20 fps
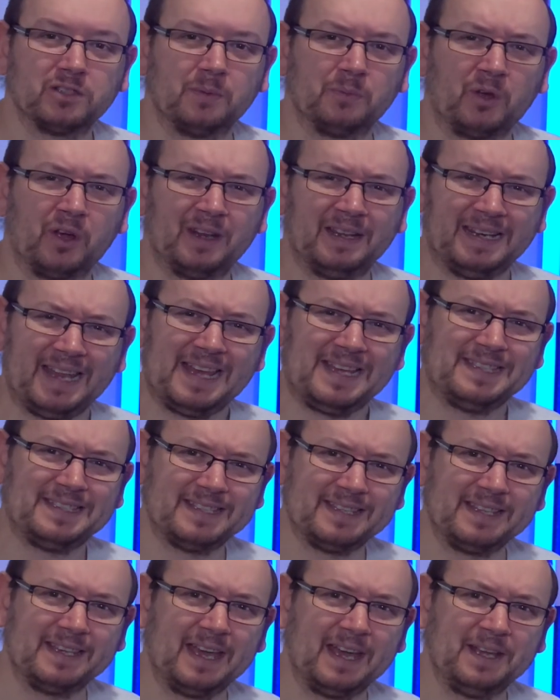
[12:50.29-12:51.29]
I'm kind of late to
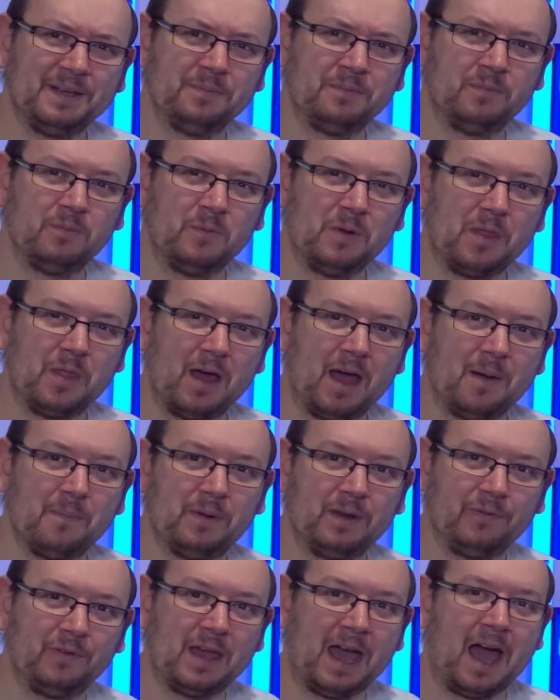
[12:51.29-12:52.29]
the game with that, but
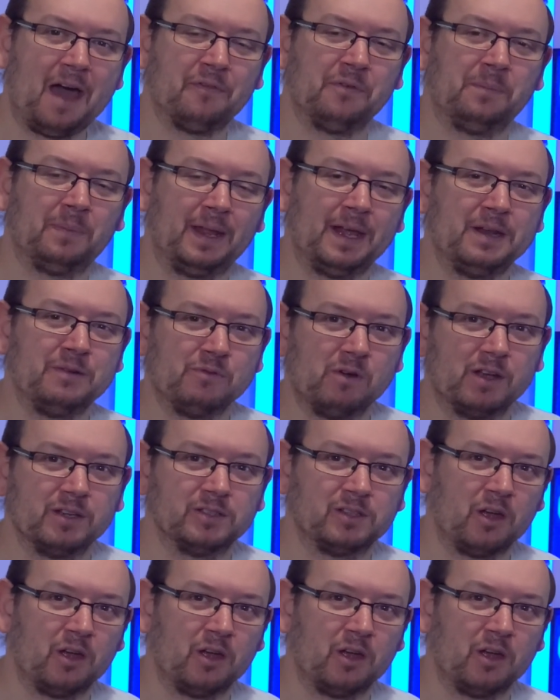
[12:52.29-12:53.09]
if you haven't played Rust,